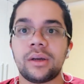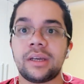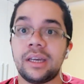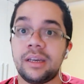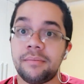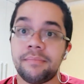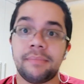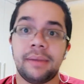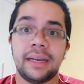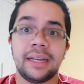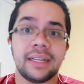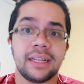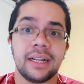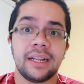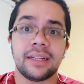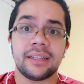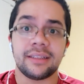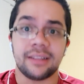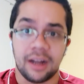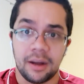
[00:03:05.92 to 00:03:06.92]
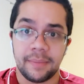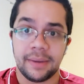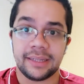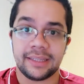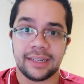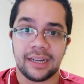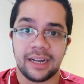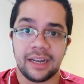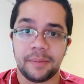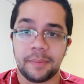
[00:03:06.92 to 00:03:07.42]
Okay, Benji is not my
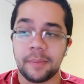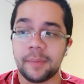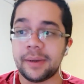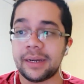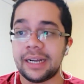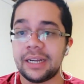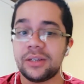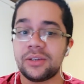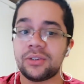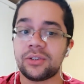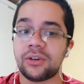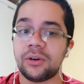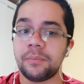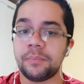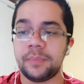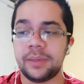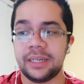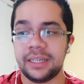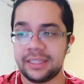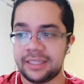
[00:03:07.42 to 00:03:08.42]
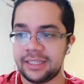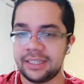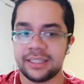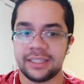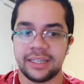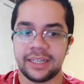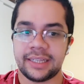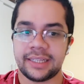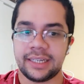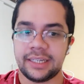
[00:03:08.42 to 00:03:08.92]
type, but I completely
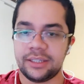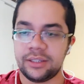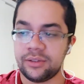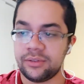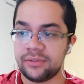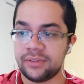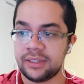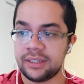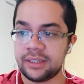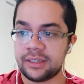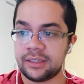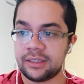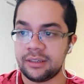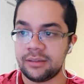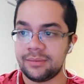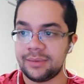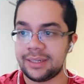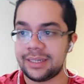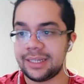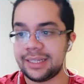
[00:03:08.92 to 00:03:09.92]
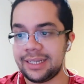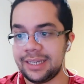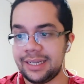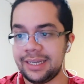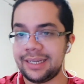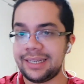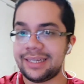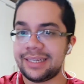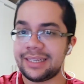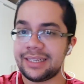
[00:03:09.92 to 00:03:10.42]
understand you, Victor, because
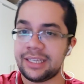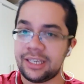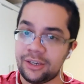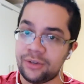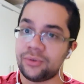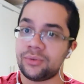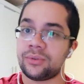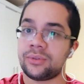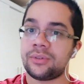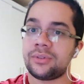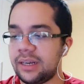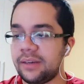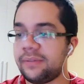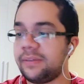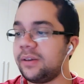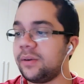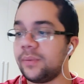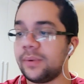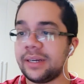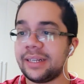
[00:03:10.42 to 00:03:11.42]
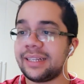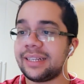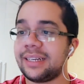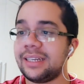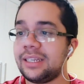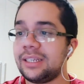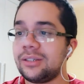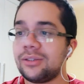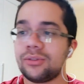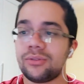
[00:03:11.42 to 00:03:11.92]
he's cute. If he was a
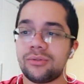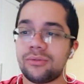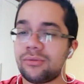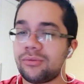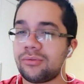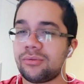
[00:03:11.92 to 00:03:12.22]
little